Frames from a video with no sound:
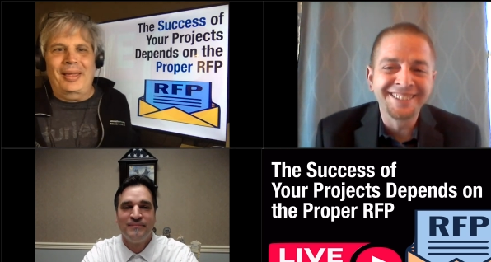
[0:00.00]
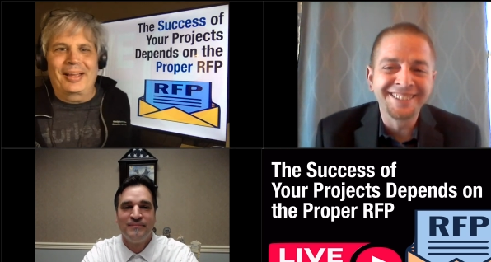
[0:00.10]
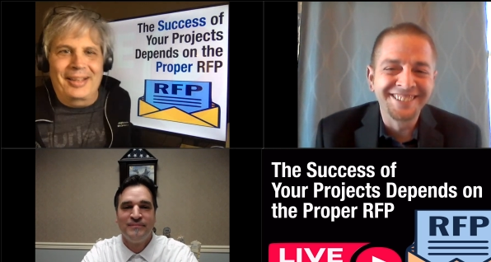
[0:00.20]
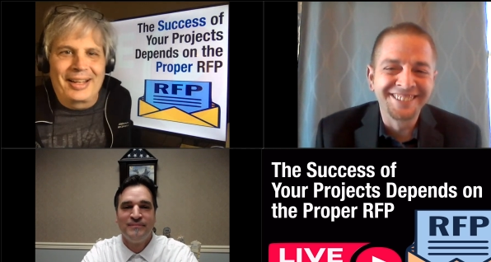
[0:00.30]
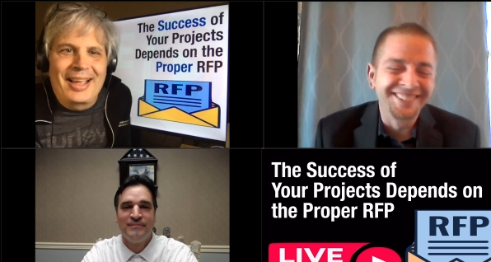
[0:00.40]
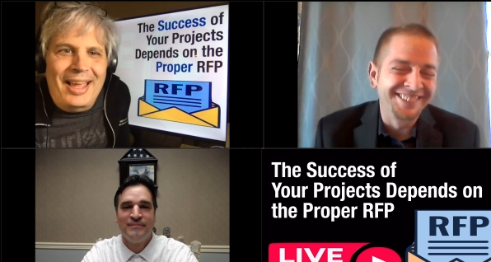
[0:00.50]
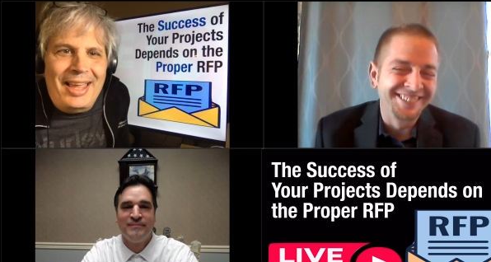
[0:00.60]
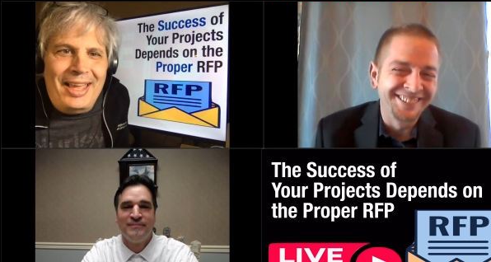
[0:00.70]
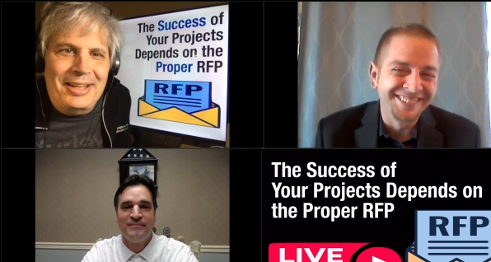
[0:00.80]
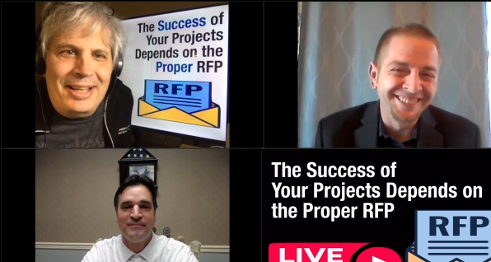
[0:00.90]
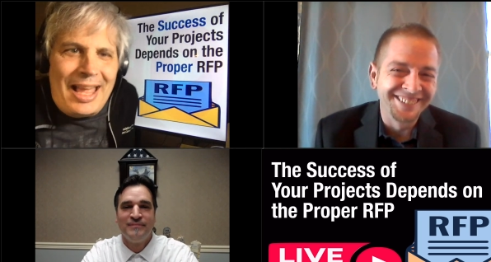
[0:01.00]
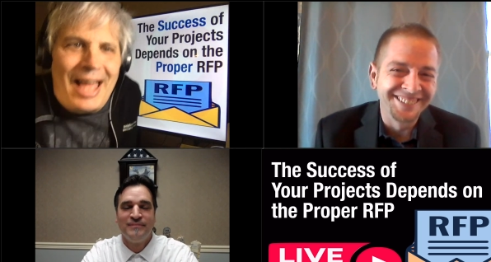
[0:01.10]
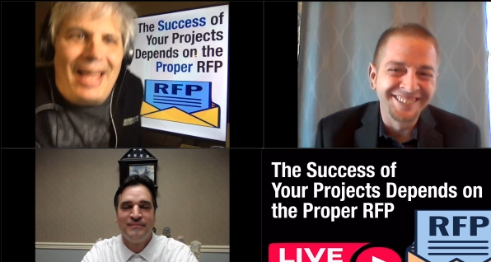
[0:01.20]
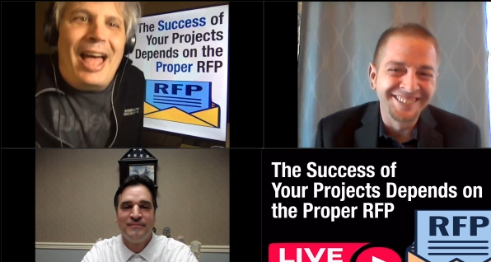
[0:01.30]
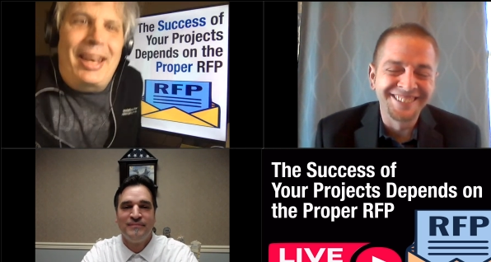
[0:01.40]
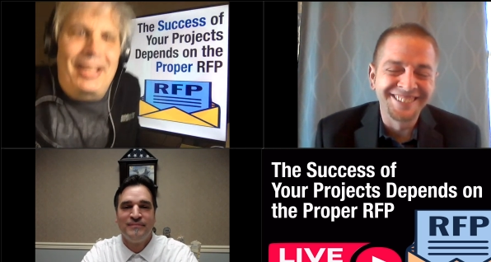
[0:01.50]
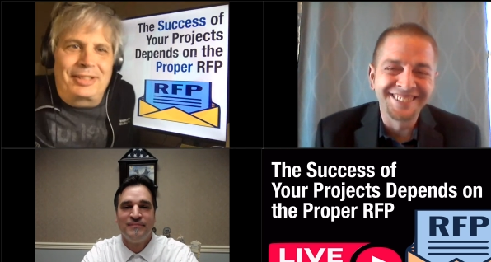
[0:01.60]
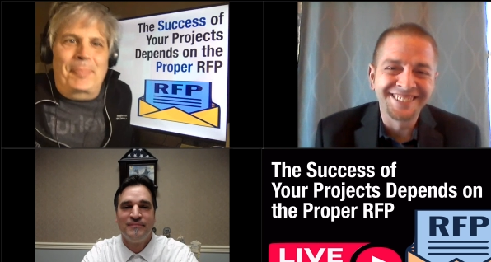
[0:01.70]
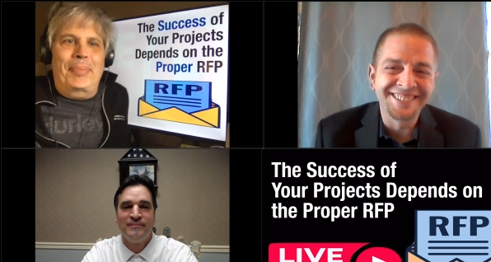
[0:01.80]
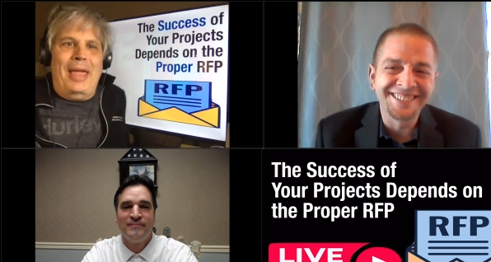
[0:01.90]
Speaker 1: The, and how, how
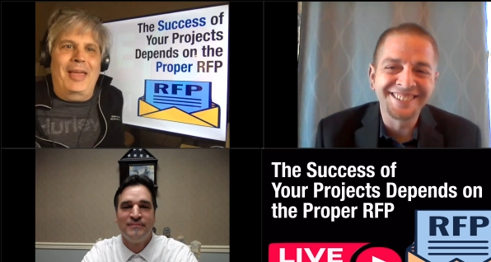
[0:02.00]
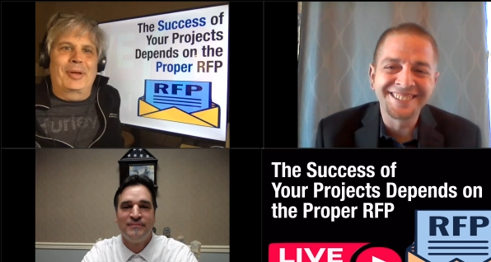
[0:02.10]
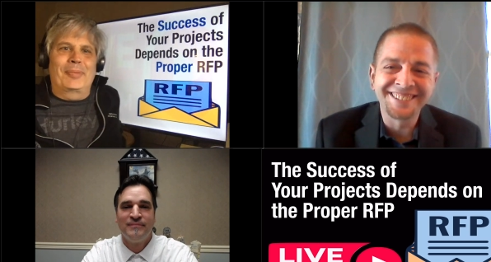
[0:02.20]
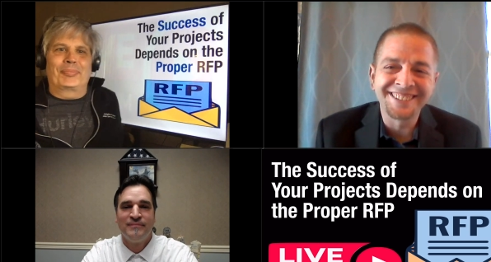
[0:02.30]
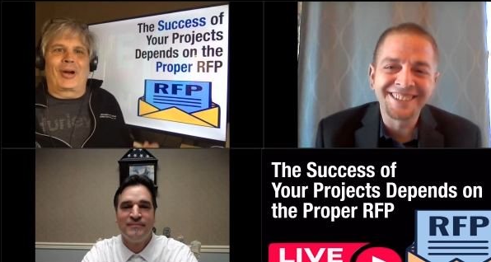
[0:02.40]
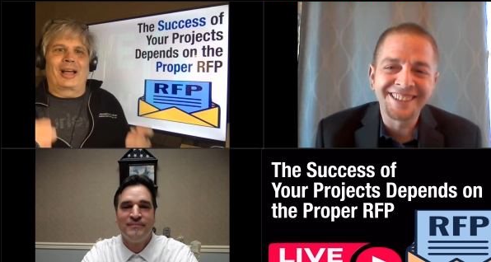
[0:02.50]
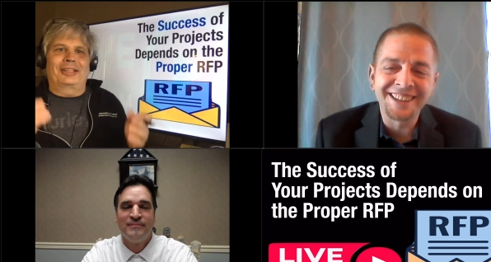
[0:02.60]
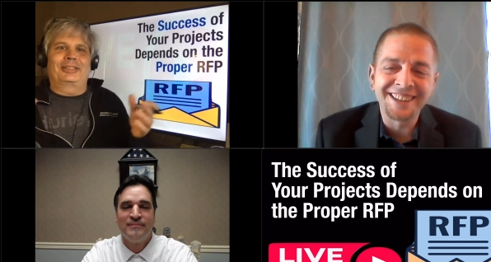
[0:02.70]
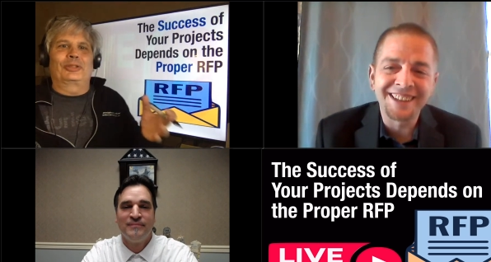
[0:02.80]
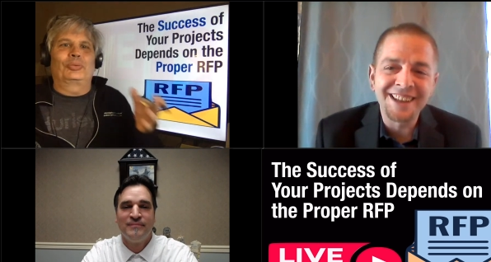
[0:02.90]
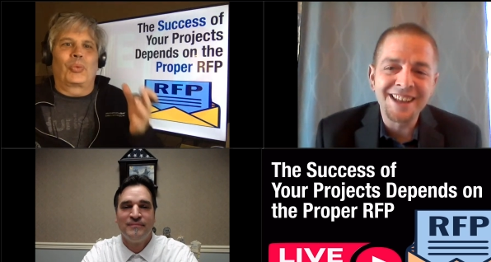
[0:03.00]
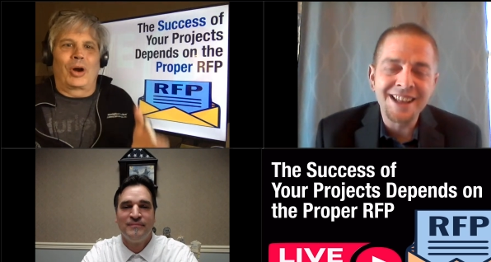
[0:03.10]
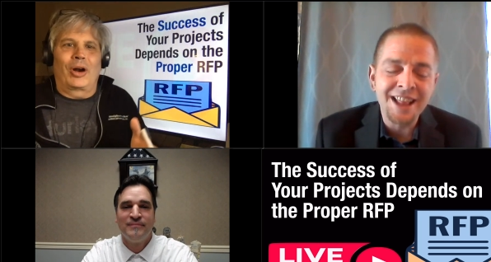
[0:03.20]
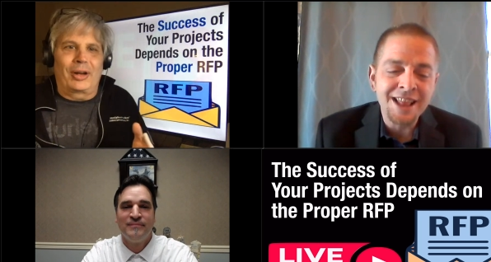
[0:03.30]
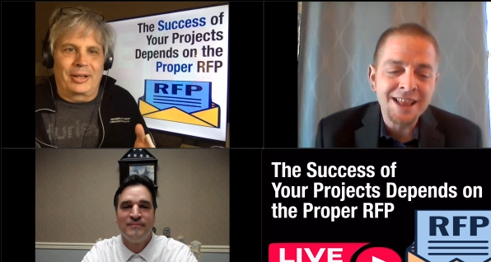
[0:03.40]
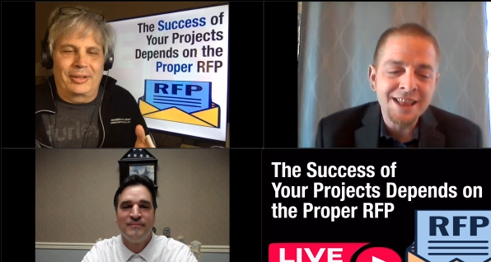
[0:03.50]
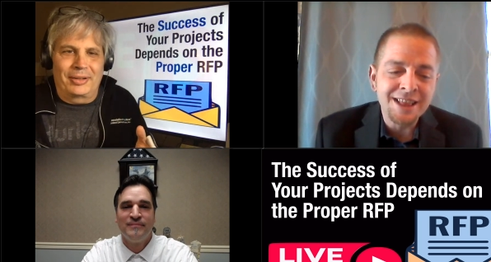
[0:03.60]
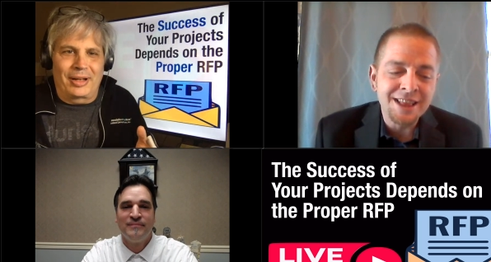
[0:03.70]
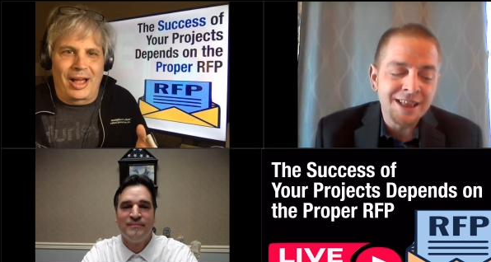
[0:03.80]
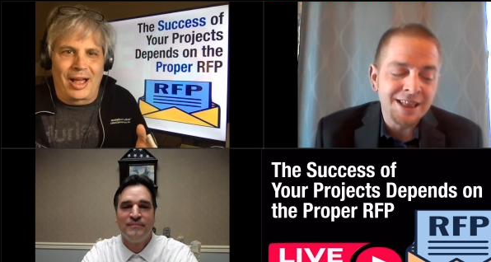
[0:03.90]
does the payment process work
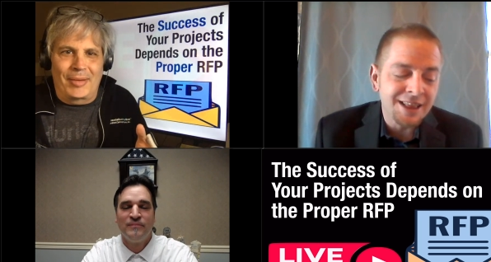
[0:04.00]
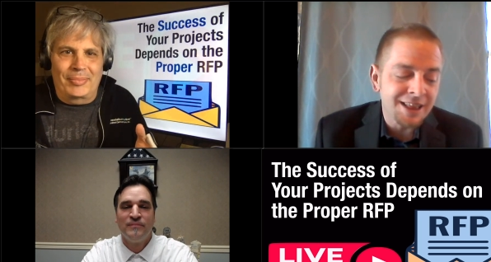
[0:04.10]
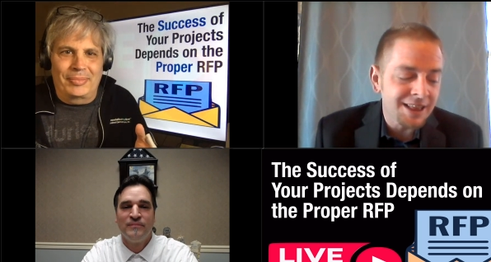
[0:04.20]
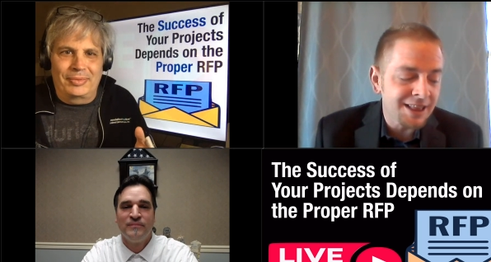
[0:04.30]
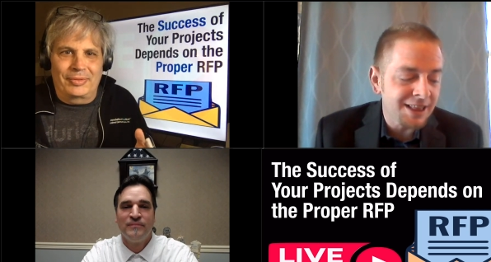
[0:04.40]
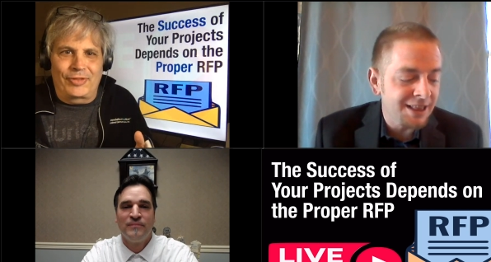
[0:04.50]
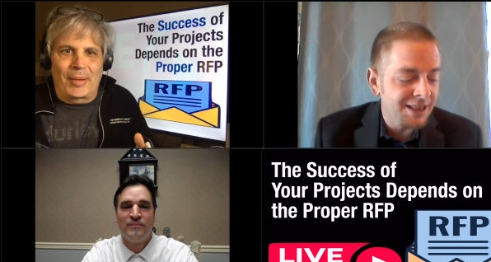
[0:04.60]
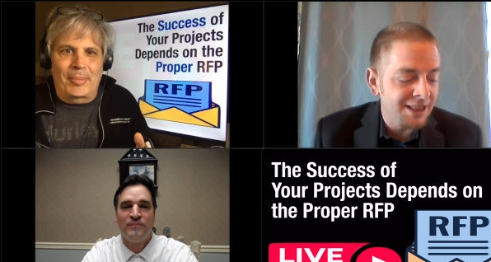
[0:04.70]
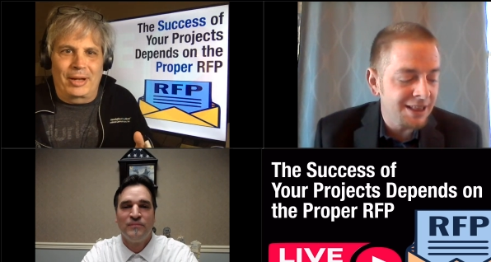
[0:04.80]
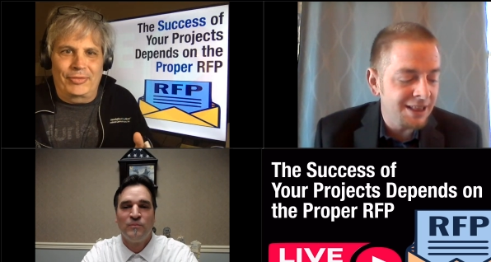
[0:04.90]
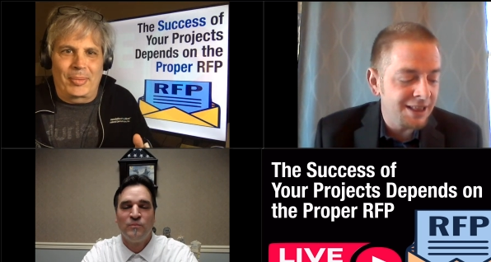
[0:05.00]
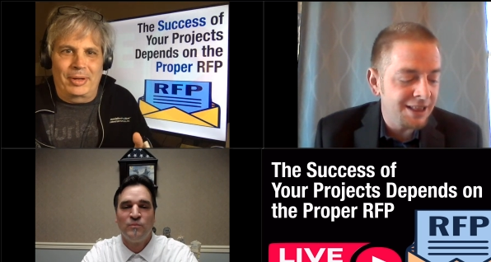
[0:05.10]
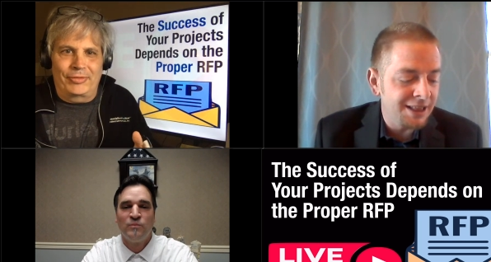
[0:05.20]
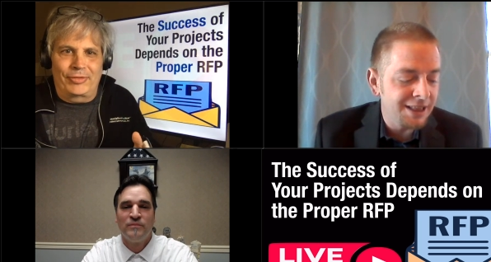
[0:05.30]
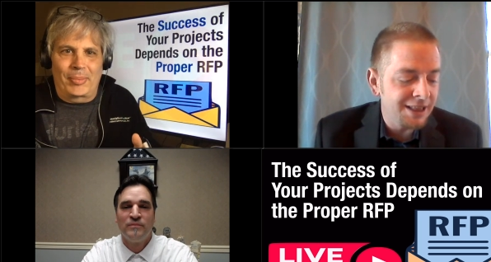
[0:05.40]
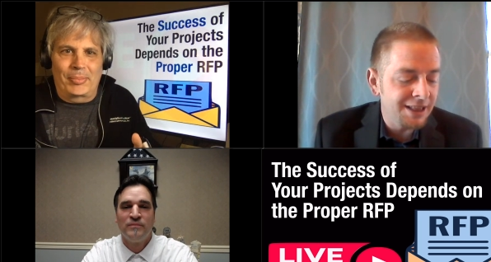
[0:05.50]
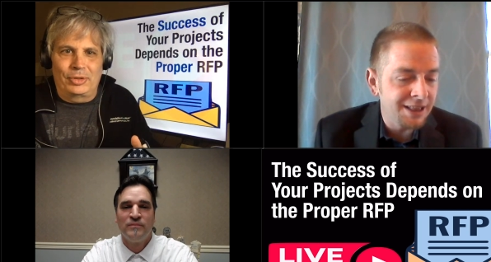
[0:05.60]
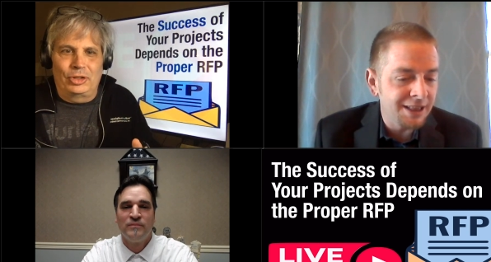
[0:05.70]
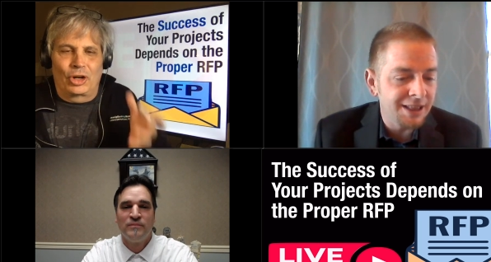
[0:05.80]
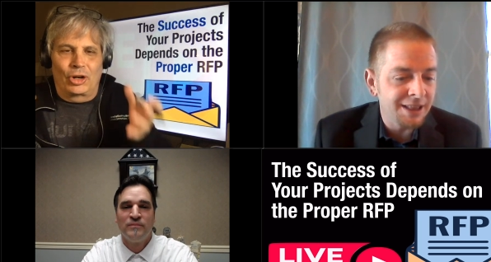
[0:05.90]
um, from a from a from
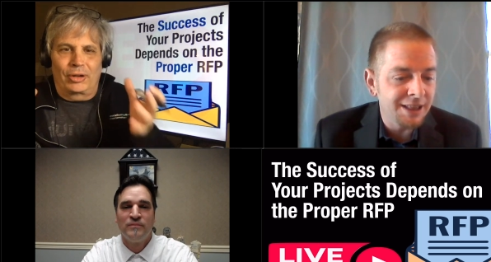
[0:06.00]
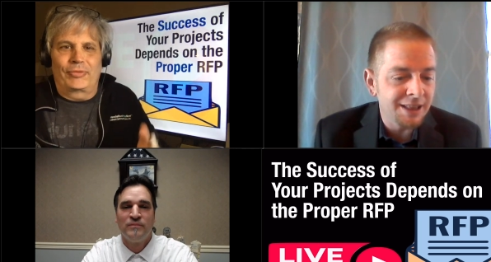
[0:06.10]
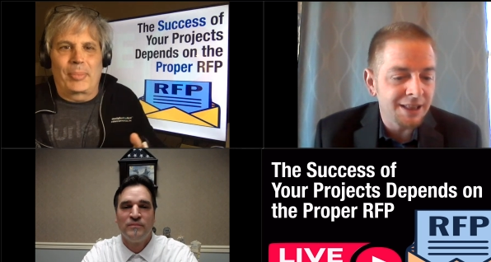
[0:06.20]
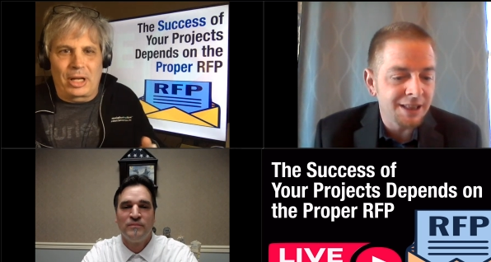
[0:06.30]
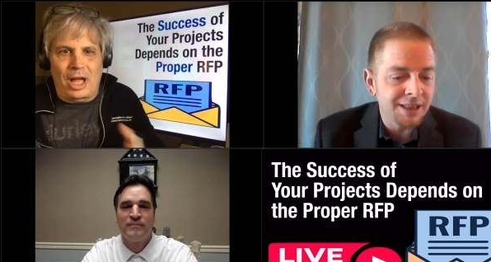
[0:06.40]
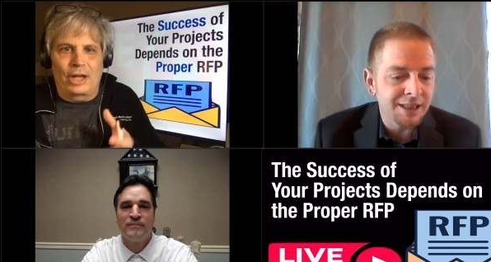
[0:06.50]
your from a